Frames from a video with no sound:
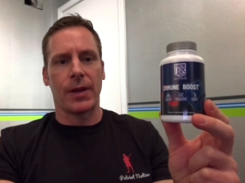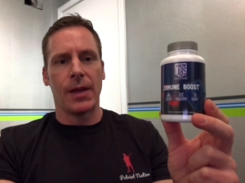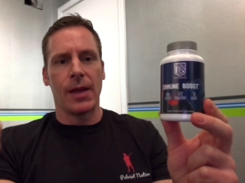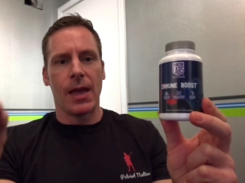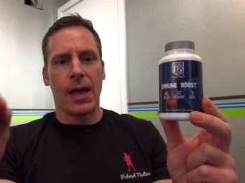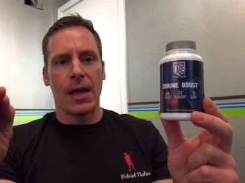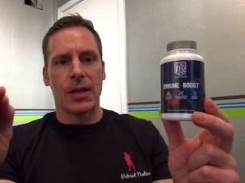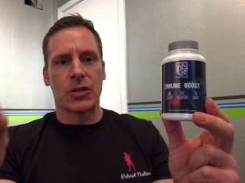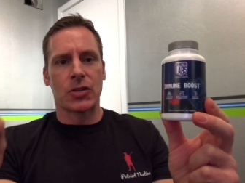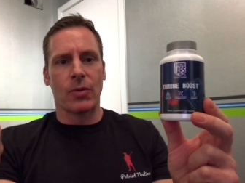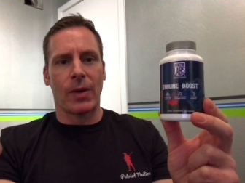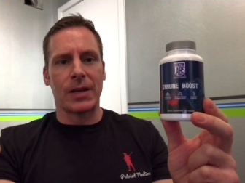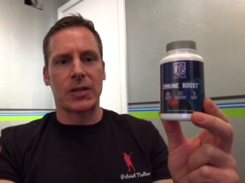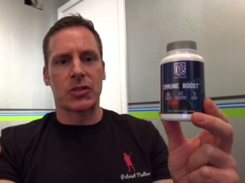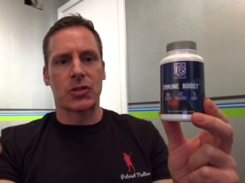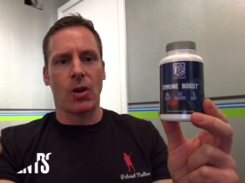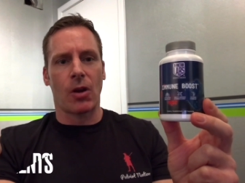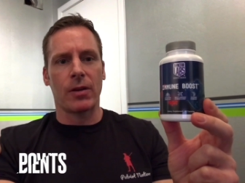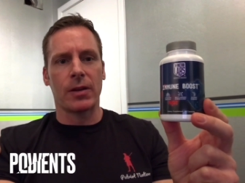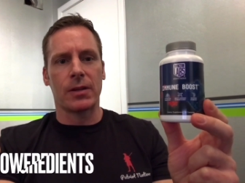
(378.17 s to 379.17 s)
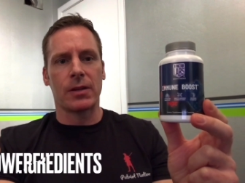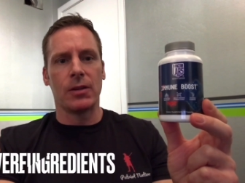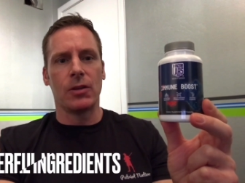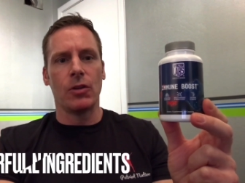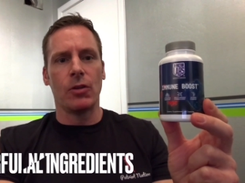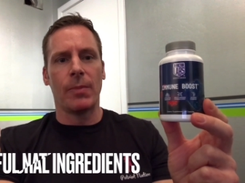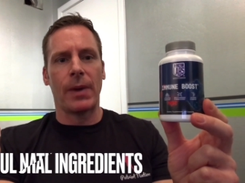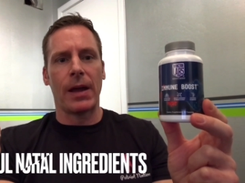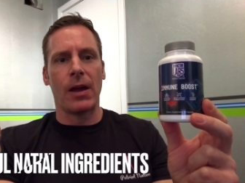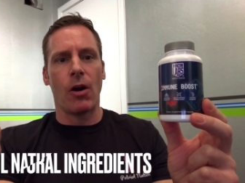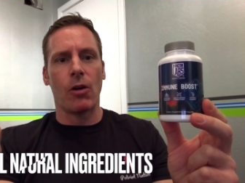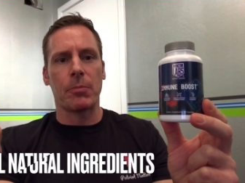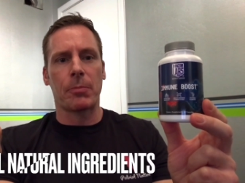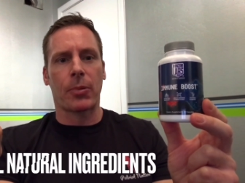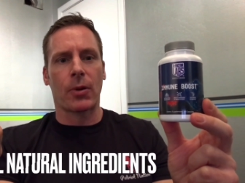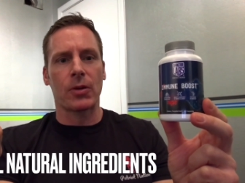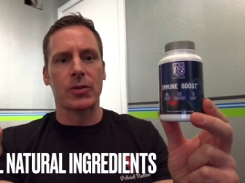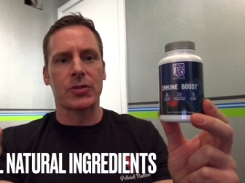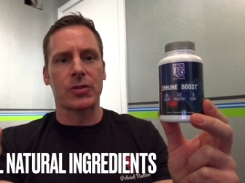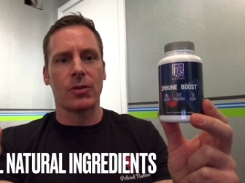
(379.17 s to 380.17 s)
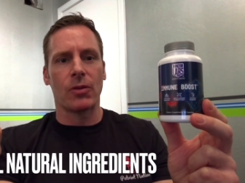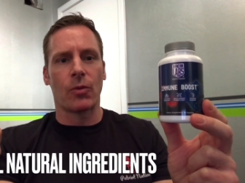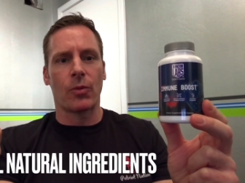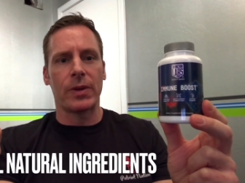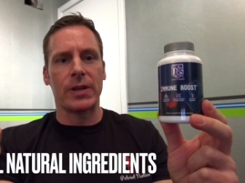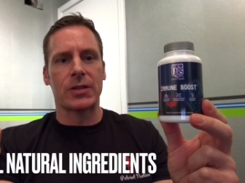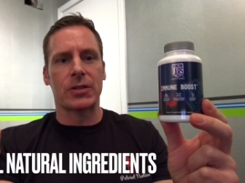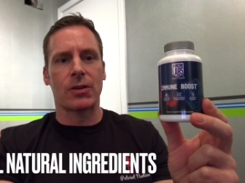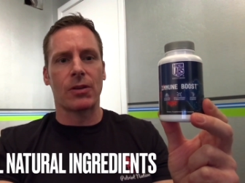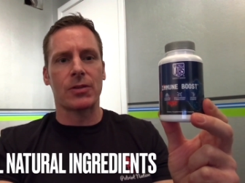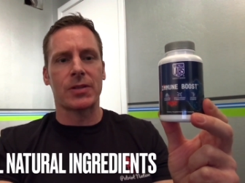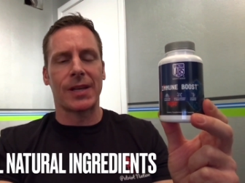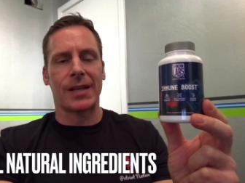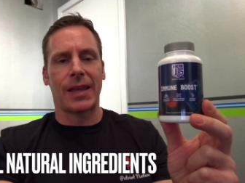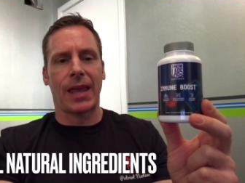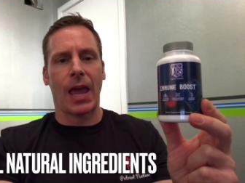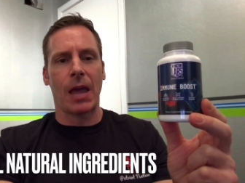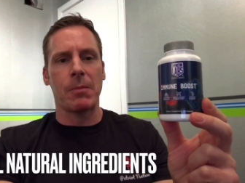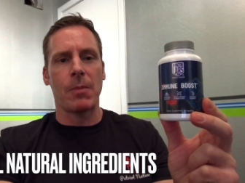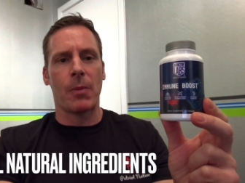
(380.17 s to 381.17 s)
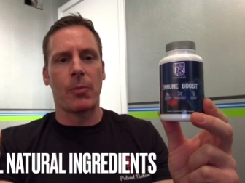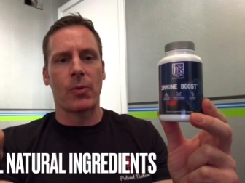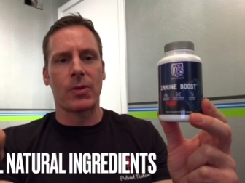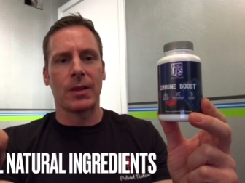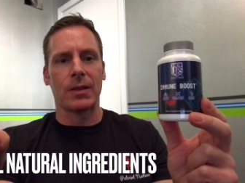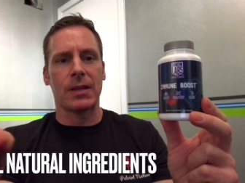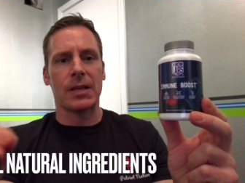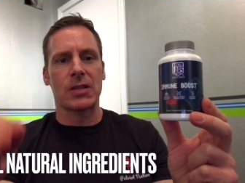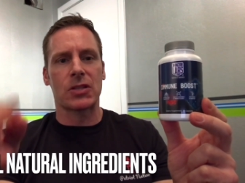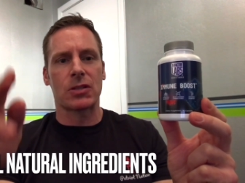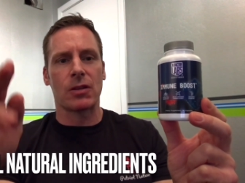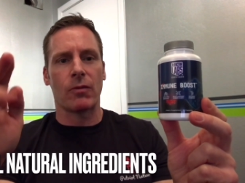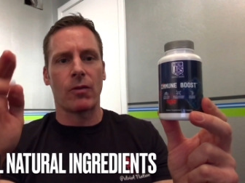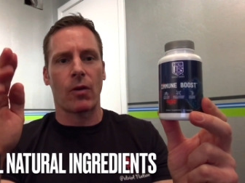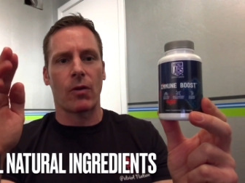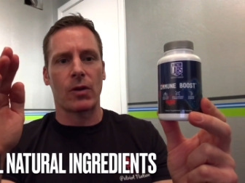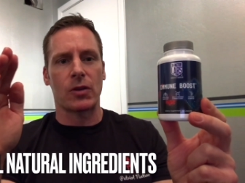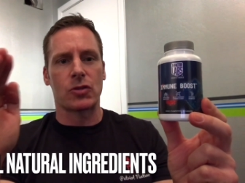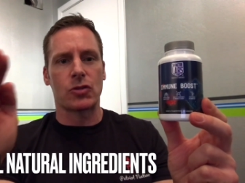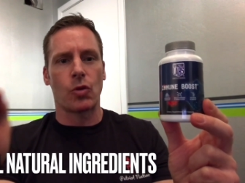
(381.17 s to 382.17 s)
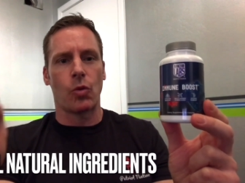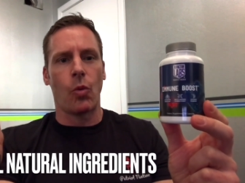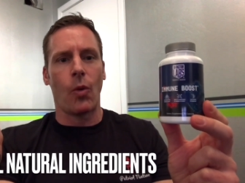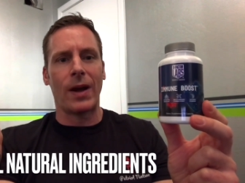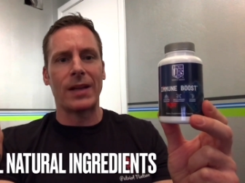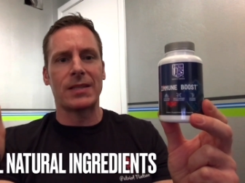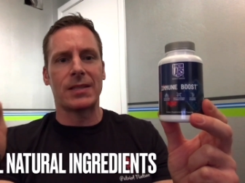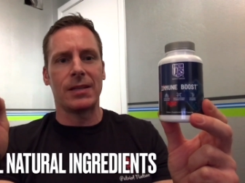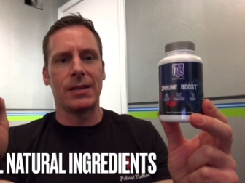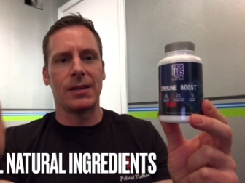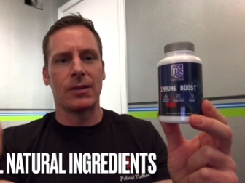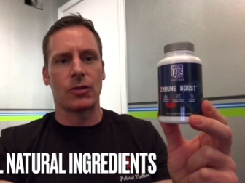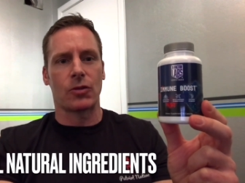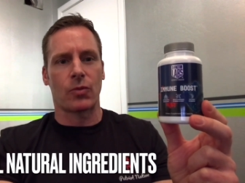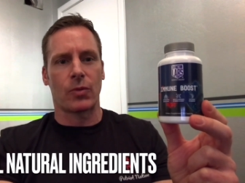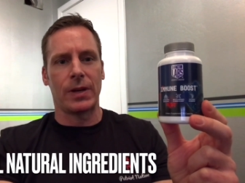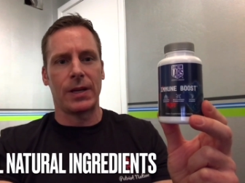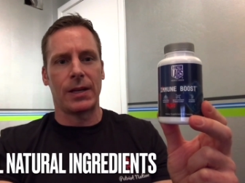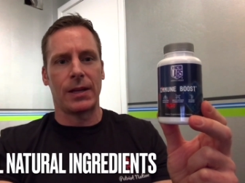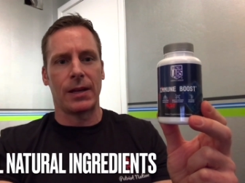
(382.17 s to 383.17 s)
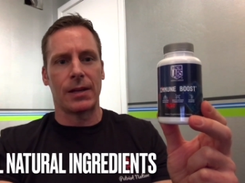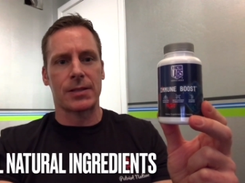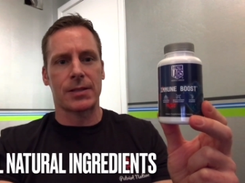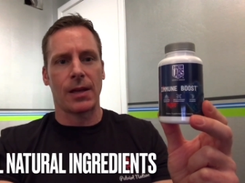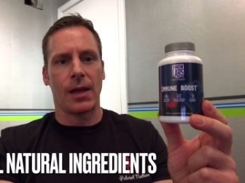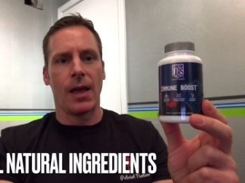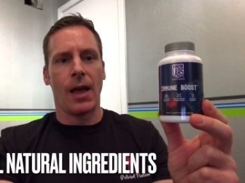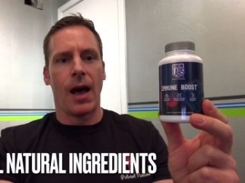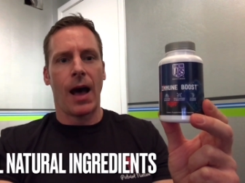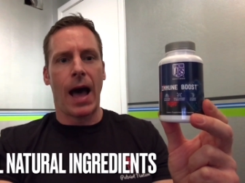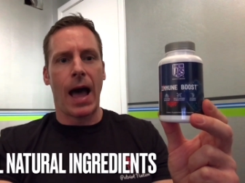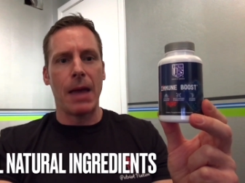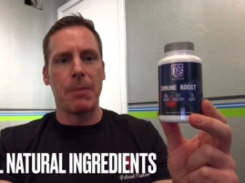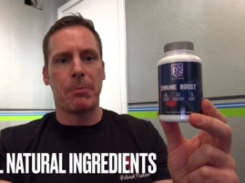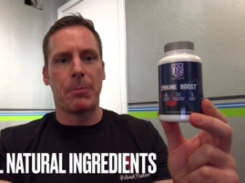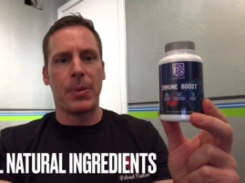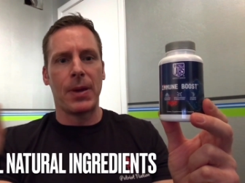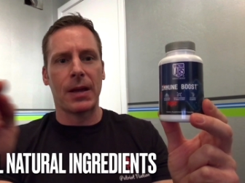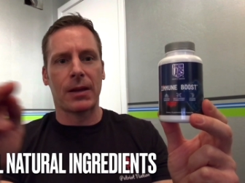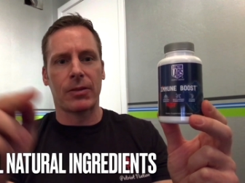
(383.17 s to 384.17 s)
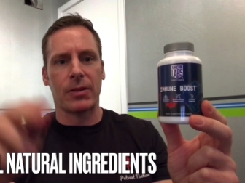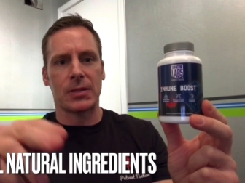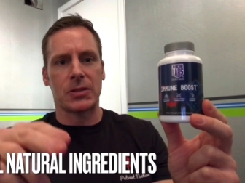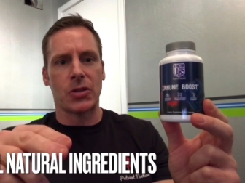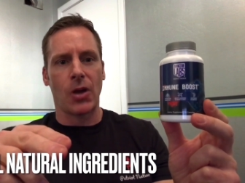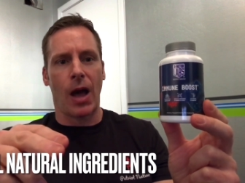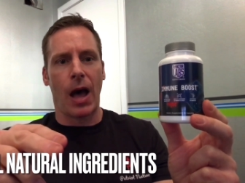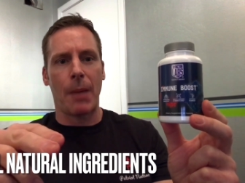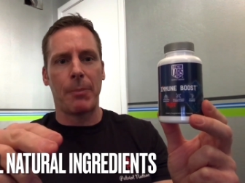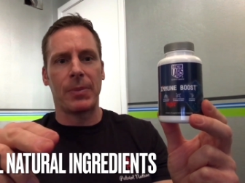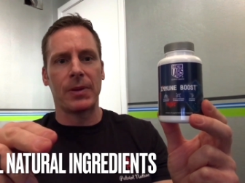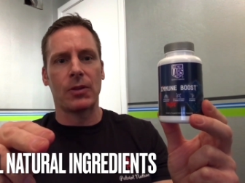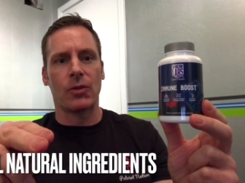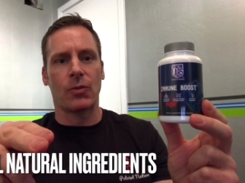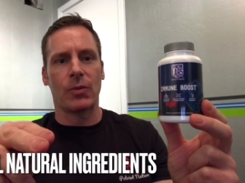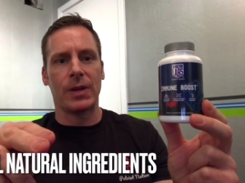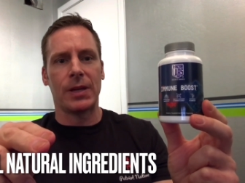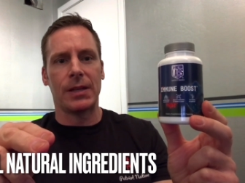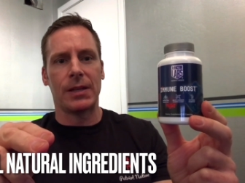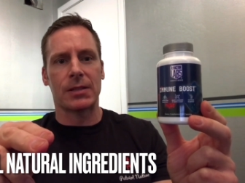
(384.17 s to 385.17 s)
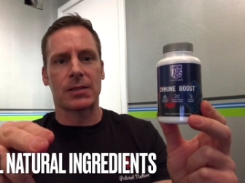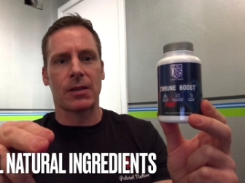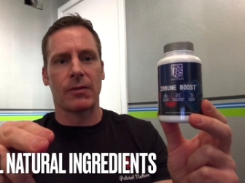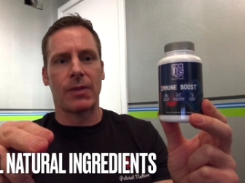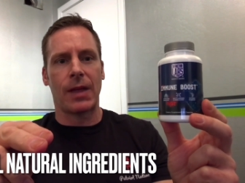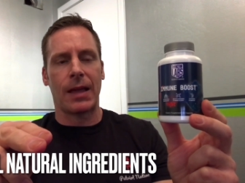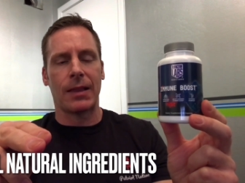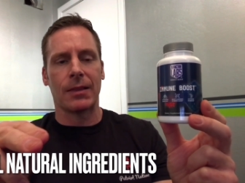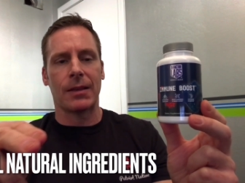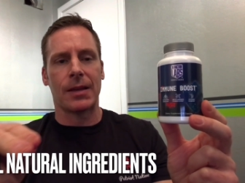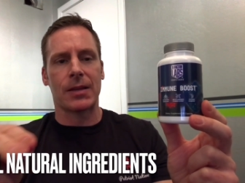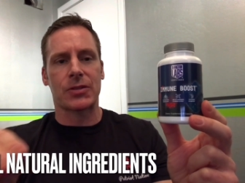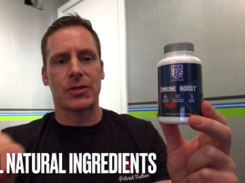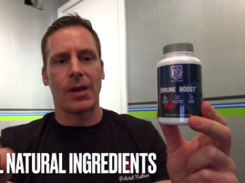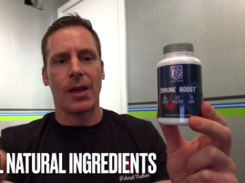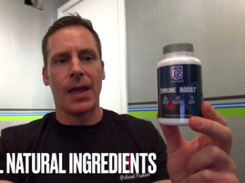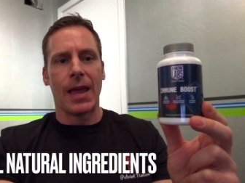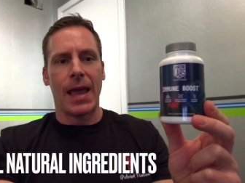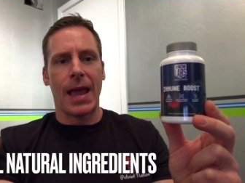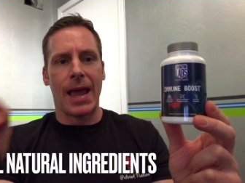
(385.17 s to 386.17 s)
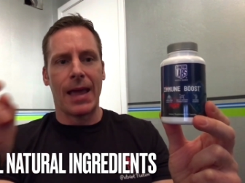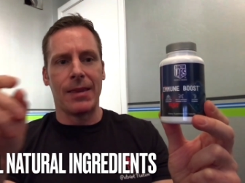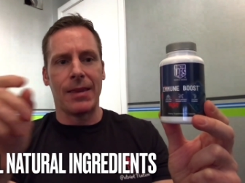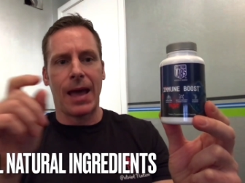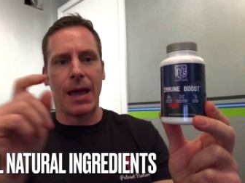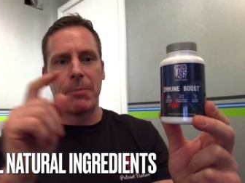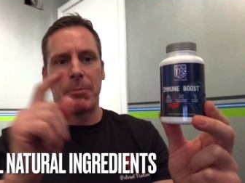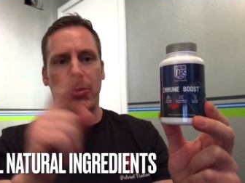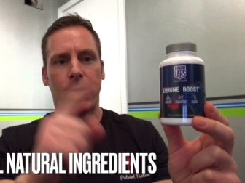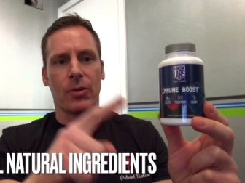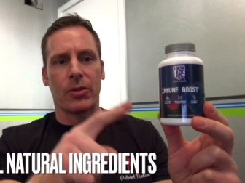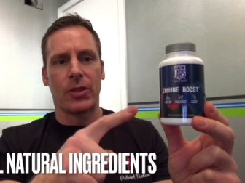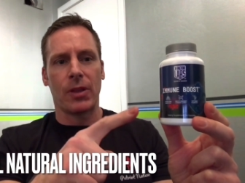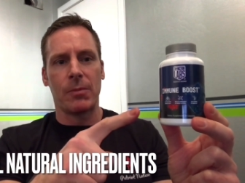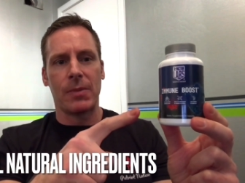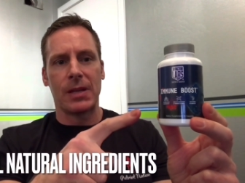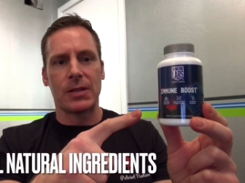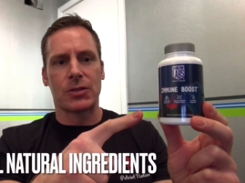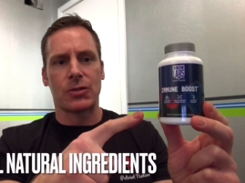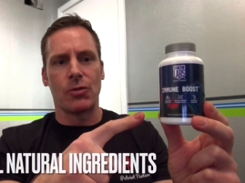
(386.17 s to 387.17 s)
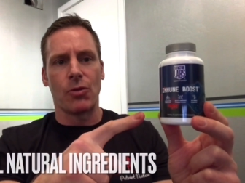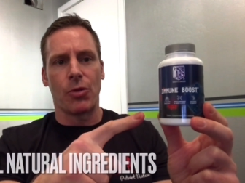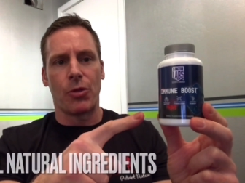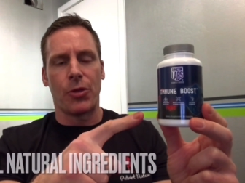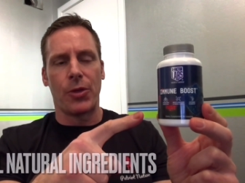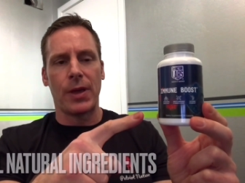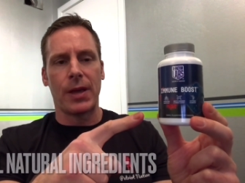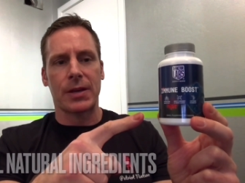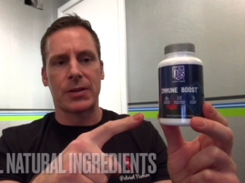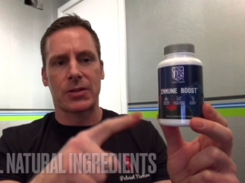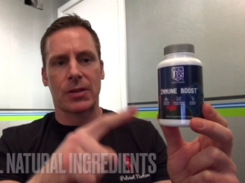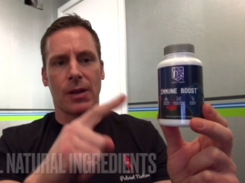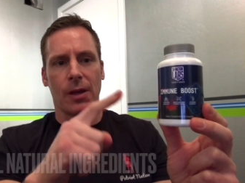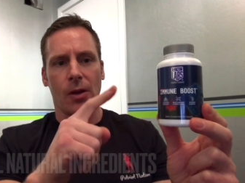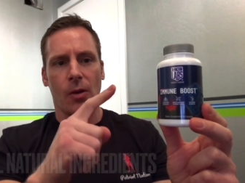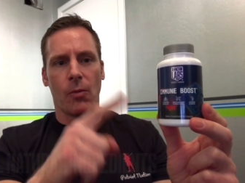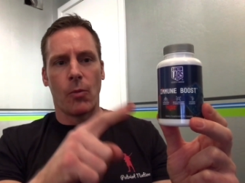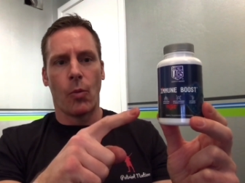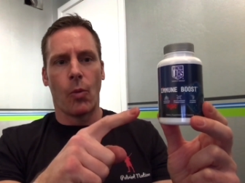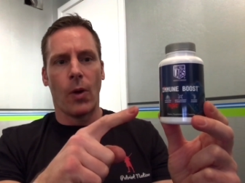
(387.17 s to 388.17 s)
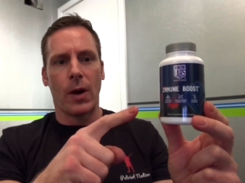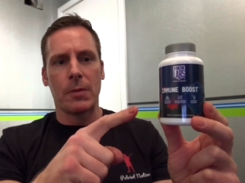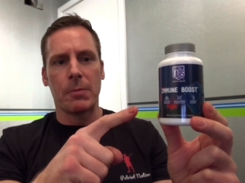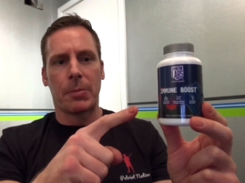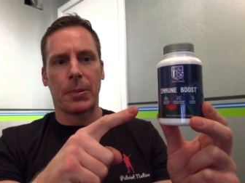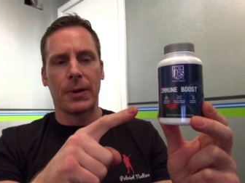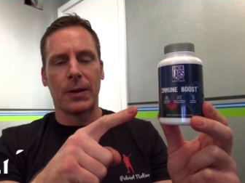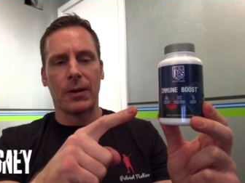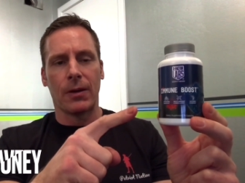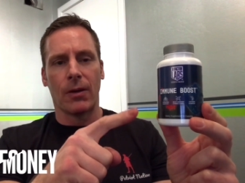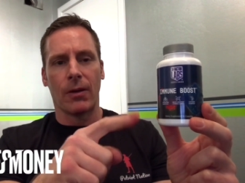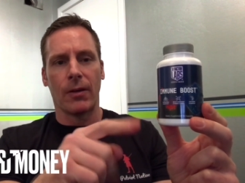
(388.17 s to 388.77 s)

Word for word: So I started to do my own personal research and came up with a list of over 20 ingredients. I picked the top ingredients of that list and I put them into this one pill.